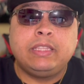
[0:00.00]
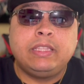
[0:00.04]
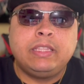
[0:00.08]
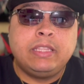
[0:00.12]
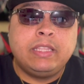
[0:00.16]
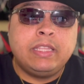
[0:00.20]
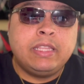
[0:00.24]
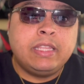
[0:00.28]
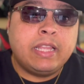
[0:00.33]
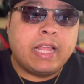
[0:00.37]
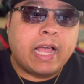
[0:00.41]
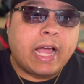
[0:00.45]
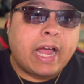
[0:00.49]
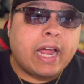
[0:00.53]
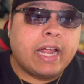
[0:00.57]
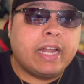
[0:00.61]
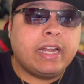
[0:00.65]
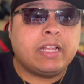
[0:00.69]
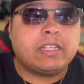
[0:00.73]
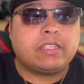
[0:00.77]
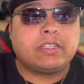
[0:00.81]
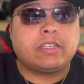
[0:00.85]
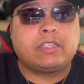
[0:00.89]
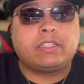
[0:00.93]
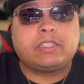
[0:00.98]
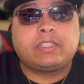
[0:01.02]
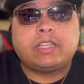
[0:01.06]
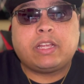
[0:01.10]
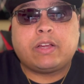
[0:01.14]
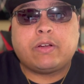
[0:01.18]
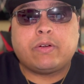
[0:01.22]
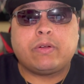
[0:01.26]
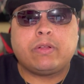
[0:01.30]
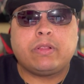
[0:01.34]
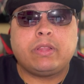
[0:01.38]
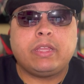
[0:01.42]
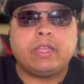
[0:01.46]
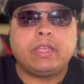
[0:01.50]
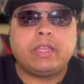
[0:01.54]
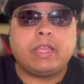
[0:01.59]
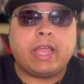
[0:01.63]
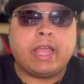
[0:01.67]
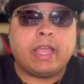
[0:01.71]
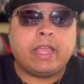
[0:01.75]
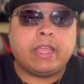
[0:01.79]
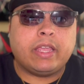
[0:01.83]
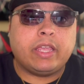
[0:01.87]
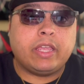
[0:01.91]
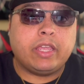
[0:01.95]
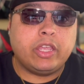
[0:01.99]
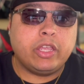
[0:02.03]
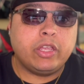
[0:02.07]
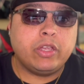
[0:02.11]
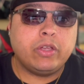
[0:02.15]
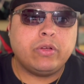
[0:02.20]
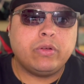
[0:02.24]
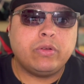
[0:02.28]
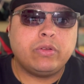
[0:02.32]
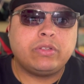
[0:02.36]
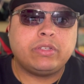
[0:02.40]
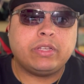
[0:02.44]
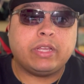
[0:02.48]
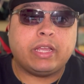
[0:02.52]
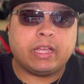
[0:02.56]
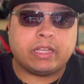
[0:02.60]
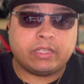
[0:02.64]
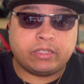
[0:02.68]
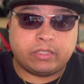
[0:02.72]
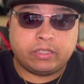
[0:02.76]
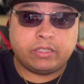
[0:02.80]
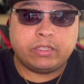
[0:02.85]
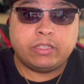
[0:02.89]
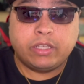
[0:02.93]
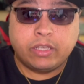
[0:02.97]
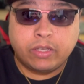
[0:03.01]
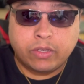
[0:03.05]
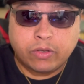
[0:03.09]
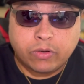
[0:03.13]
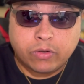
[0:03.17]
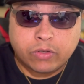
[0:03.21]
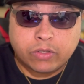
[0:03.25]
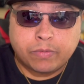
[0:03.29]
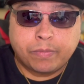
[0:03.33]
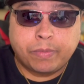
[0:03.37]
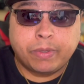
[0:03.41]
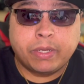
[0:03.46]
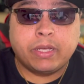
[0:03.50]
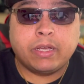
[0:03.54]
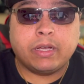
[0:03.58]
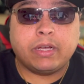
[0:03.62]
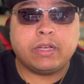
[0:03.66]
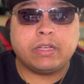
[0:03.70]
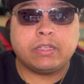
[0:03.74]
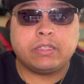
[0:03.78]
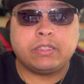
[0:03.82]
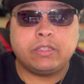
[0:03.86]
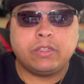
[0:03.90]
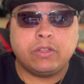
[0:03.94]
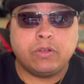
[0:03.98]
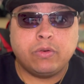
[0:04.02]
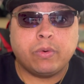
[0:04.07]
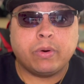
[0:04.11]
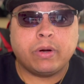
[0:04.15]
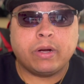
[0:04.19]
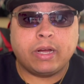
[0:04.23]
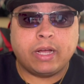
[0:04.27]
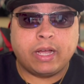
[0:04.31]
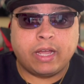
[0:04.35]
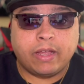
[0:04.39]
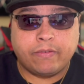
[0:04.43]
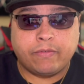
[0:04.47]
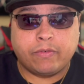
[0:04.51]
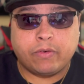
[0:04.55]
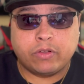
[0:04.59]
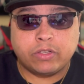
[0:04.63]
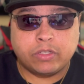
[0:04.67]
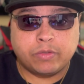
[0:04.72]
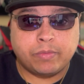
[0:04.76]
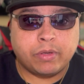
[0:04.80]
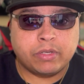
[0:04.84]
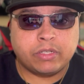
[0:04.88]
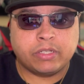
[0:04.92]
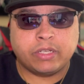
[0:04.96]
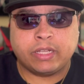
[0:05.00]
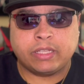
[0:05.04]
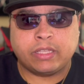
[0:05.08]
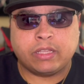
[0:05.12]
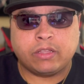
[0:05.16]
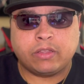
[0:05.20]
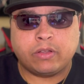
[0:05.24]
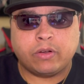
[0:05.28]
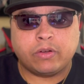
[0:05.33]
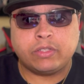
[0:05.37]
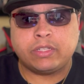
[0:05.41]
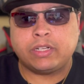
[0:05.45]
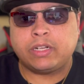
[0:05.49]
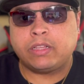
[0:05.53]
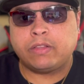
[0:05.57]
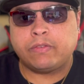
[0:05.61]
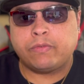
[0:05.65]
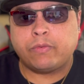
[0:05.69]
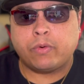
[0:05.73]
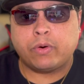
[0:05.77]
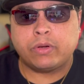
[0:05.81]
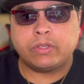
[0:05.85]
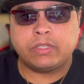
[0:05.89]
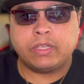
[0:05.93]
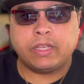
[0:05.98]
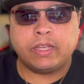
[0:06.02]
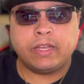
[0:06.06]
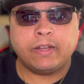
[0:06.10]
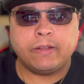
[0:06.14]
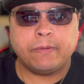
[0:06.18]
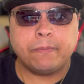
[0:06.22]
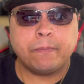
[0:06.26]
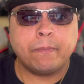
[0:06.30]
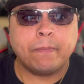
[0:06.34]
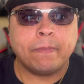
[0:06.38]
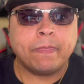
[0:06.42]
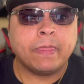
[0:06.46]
Not necessarily a huge excuse, because newer iPhones, especially like the 13 and the 14,